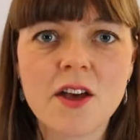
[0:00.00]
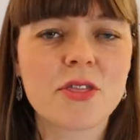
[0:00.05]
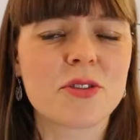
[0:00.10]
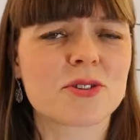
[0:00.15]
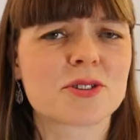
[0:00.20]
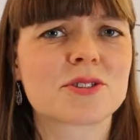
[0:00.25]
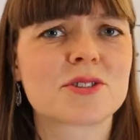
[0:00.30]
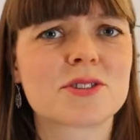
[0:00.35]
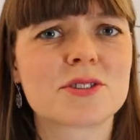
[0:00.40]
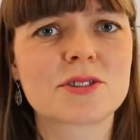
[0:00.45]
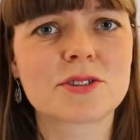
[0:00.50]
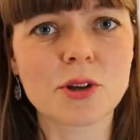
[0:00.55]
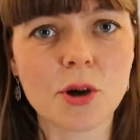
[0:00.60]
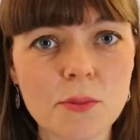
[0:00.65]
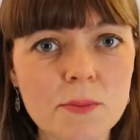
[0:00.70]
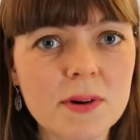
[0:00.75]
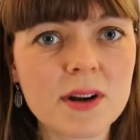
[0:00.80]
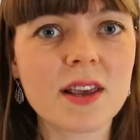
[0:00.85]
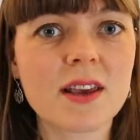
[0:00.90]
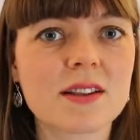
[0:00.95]
There's so
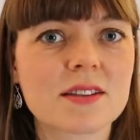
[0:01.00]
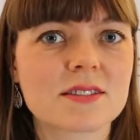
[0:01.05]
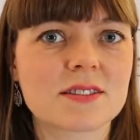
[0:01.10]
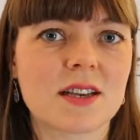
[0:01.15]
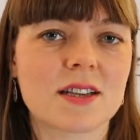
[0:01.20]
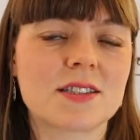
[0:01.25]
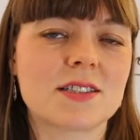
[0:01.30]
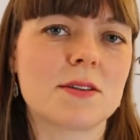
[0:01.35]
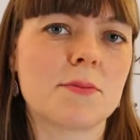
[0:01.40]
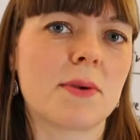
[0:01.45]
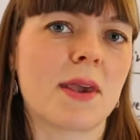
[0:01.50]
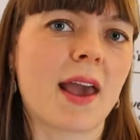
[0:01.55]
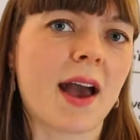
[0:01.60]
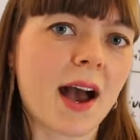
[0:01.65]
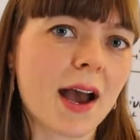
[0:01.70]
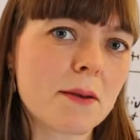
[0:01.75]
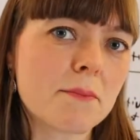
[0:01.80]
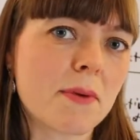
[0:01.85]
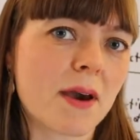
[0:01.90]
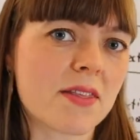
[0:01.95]
many insights to be
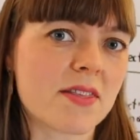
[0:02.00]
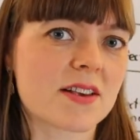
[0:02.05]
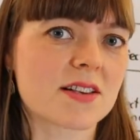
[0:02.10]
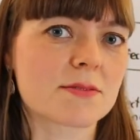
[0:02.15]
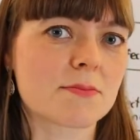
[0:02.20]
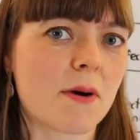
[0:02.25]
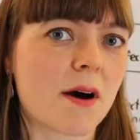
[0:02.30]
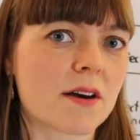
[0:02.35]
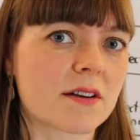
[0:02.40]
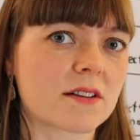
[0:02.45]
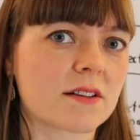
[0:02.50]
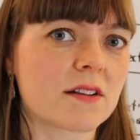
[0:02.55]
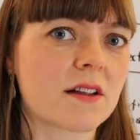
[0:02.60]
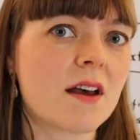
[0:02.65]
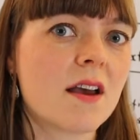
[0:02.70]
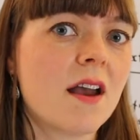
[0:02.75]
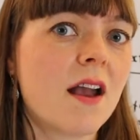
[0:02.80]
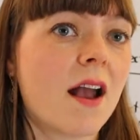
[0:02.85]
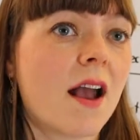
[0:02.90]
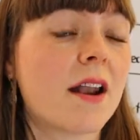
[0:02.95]
had by this model,
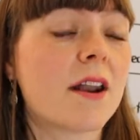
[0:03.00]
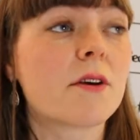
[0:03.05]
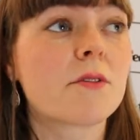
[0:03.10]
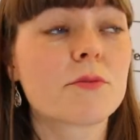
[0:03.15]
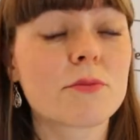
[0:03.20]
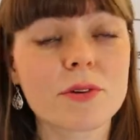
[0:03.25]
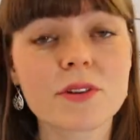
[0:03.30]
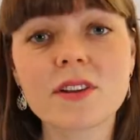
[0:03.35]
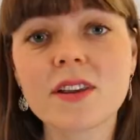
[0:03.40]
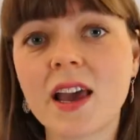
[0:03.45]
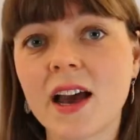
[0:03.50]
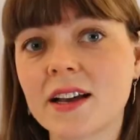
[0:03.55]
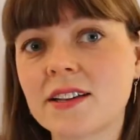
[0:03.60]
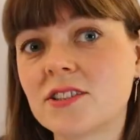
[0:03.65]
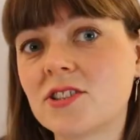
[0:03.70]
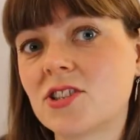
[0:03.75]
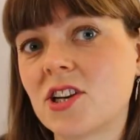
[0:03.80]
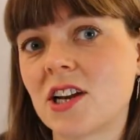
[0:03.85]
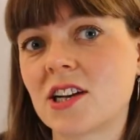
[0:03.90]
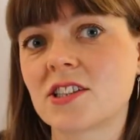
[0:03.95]
and it really
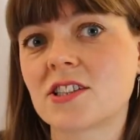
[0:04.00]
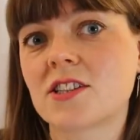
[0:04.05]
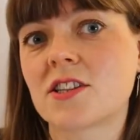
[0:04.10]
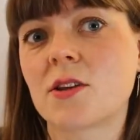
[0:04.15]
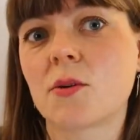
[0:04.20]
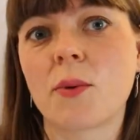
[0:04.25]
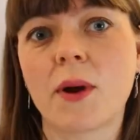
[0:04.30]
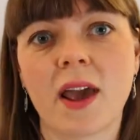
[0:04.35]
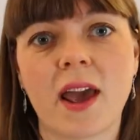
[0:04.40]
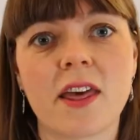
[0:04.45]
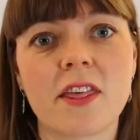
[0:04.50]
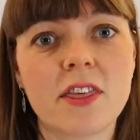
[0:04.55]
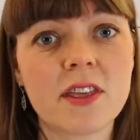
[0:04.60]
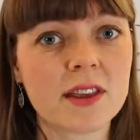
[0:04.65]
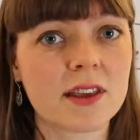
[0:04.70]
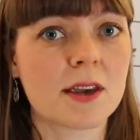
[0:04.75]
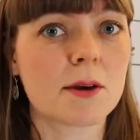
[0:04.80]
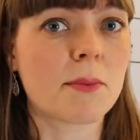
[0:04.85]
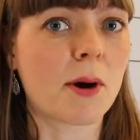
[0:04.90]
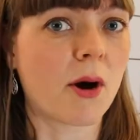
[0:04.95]
has changed the way I
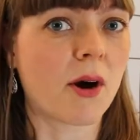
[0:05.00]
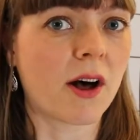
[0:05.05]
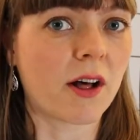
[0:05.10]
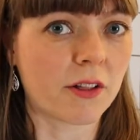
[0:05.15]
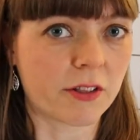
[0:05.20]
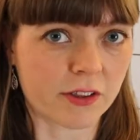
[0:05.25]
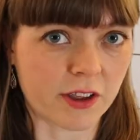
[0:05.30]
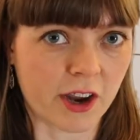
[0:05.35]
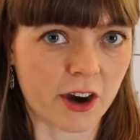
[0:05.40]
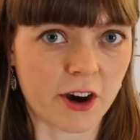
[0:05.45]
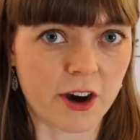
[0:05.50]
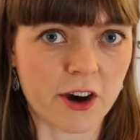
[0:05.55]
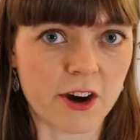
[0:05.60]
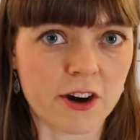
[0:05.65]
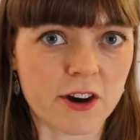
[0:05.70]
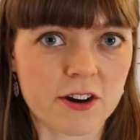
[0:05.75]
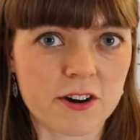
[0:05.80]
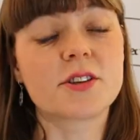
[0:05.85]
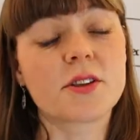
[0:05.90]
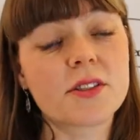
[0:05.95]
think about healthcare.
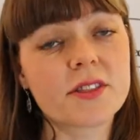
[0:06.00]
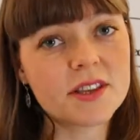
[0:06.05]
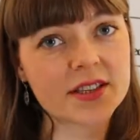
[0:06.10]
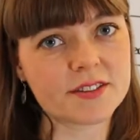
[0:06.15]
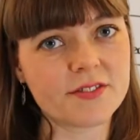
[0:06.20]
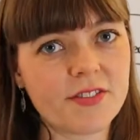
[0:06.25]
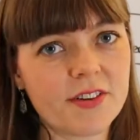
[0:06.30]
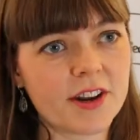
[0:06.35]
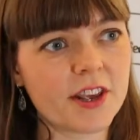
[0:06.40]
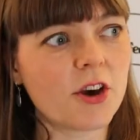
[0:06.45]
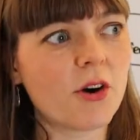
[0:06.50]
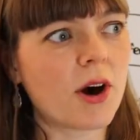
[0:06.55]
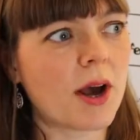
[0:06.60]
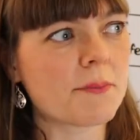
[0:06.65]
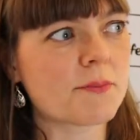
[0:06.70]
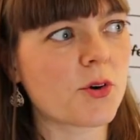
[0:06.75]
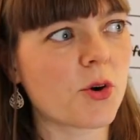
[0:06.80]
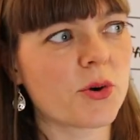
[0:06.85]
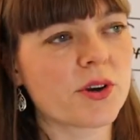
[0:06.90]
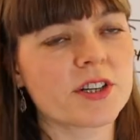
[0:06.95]
So this video,
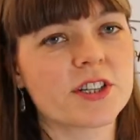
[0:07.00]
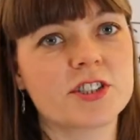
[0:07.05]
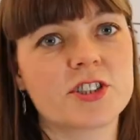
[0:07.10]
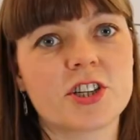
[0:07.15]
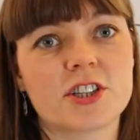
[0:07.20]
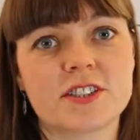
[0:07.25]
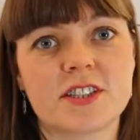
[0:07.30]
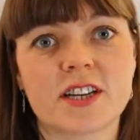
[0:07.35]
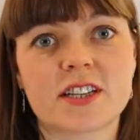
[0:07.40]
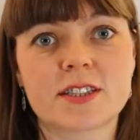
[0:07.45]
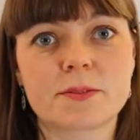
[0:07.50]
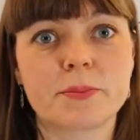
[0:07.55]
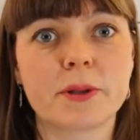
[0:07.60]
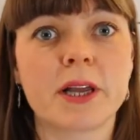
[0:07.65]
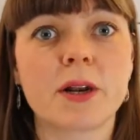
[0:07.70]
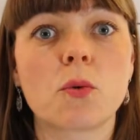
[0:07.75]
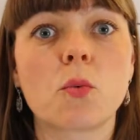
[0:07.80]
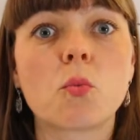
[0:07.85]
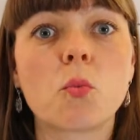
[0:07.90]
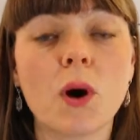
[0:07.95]
I'm going to just
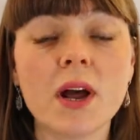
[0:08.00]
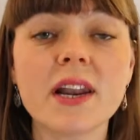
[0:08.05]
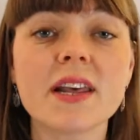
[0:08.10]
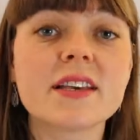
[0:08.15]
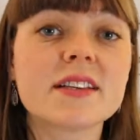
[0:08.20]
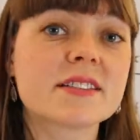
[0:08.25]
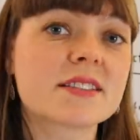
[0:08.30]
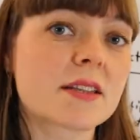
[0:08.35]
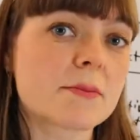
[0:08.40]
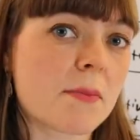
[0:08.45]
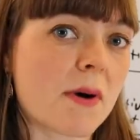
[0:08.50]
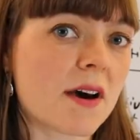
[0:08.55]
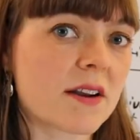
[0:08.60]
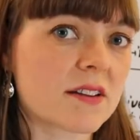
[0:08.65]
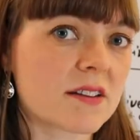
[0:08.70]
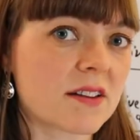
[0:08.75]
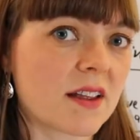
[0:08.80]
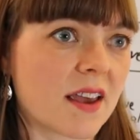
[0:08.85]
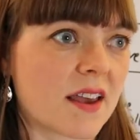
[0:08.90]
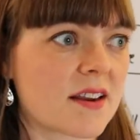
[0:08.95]
explain what is the
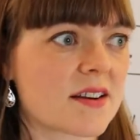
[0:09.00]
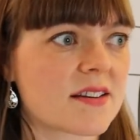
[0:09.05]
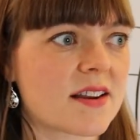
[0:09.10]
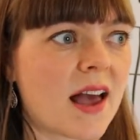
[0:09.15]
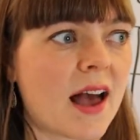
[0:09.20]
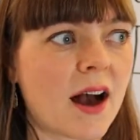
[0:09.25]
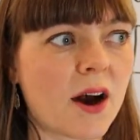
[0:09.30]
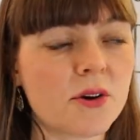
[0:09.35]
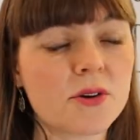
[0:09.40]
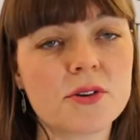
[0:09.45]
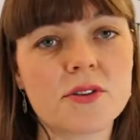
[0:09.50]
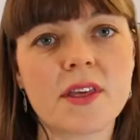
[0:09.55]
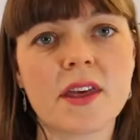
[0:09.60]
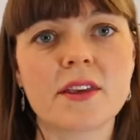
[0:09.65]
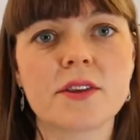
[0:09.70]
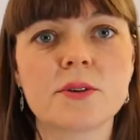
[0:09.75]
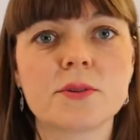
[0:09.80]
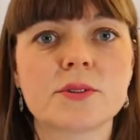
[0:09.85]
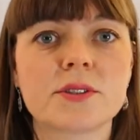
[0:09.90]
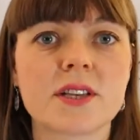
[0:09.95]
model and how do
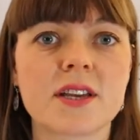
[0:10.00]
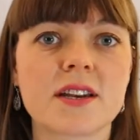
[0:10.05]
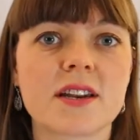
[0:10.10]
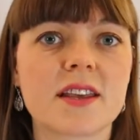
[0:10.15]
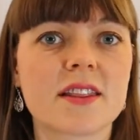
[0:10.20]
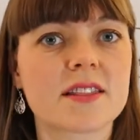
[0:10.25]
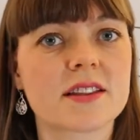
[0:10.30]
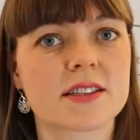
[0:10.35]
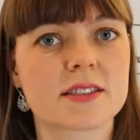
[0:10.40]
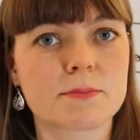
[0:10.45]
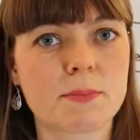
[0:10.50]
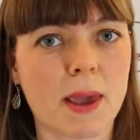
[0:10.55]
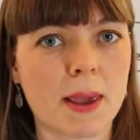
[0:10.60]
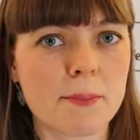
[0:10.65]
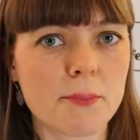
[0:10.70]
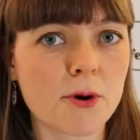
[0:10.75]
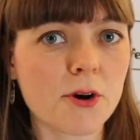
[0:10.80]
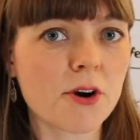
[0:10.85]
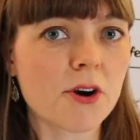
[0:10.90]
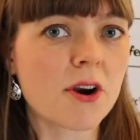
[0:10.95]
they use it in this
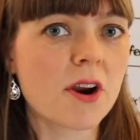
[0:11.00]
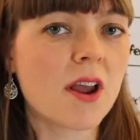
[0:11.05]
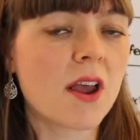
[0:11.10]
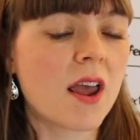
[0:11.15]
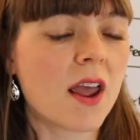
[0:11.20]
paper.